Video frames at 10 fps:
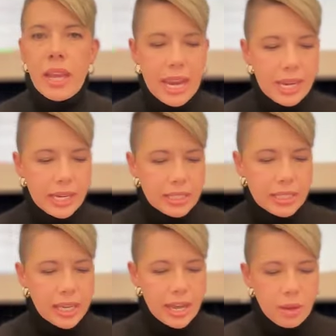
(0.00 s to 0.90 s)

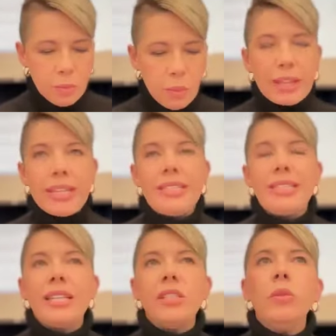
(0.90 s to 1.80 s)
And while it
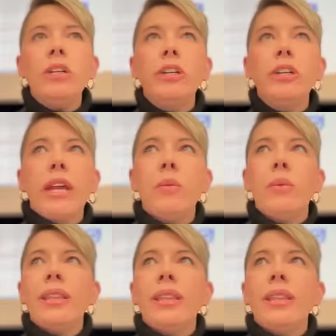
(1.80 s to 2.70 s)
doesn't work great
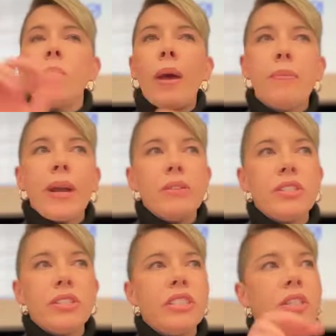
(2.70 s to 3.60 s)
within a web
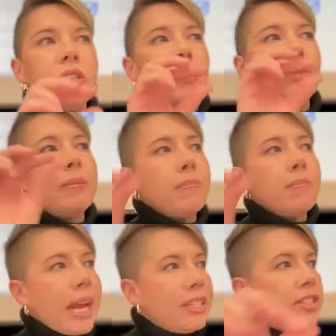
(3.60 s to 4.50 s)
browser to
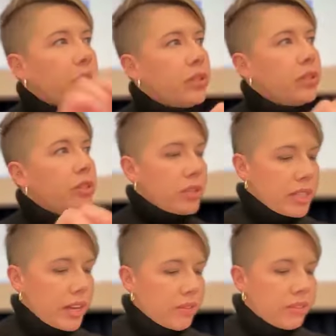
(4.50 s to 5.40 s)
remind you to do
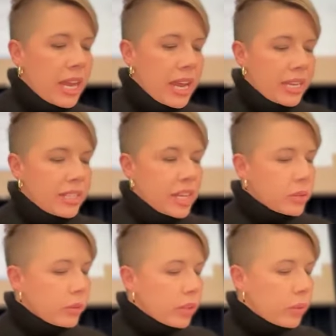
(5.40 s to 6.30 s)
stuff, it
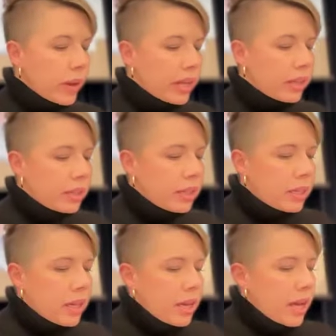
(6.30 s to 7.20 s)
does work well
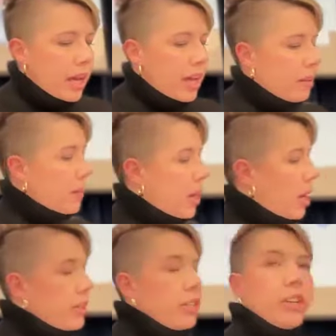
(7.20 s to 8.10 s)

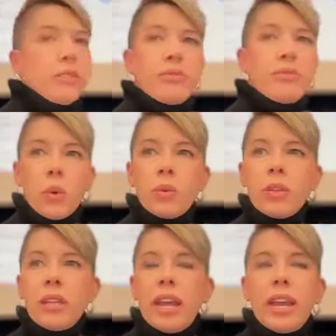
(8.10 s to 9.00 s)
on your phone
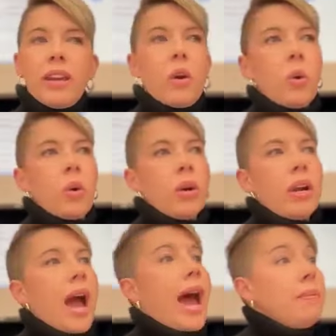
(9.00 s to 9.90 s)

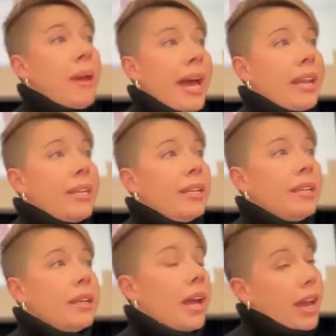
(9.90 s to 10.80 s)
or iPad.
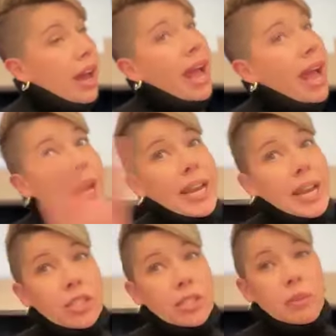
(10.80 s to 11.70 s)
iPad
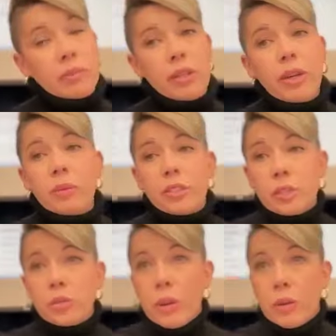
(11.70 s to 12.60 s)
actually would be great, which
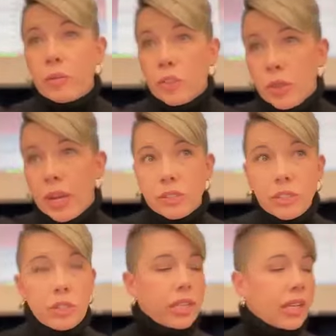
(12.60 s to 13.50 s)
is what you guys are
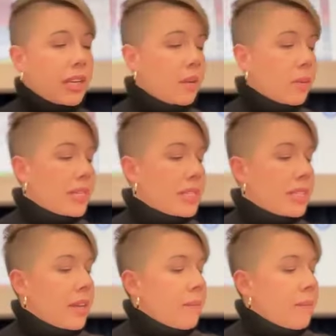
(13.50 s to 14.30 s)
using anyways.